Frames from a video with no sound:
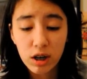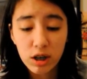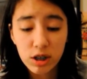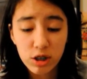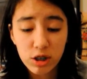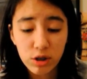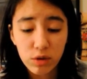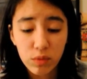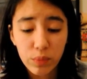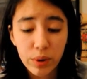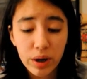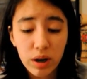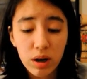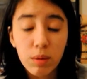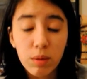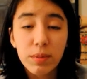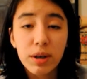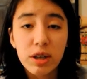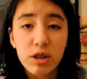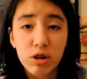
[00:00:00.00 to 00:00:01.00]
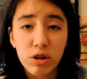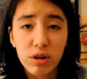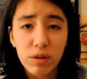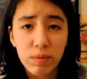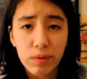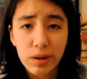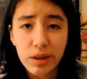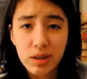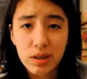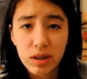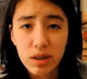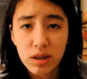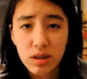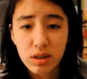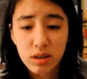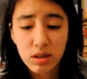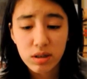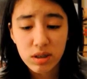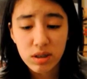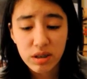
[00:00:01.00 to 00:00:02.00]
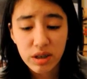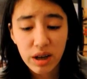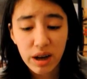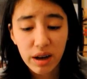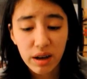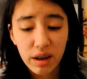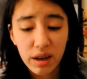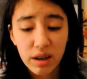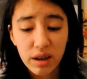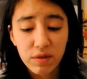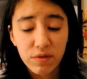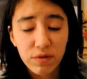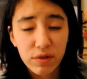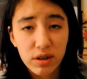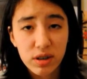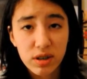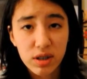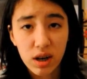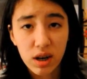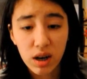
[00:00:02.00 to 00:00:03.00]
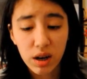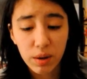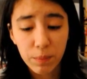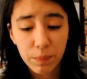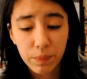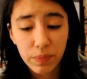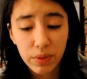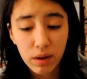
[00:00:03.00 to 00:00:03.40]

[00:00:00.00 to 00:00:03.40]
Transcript: She would pick on me during recess, snack, and free time.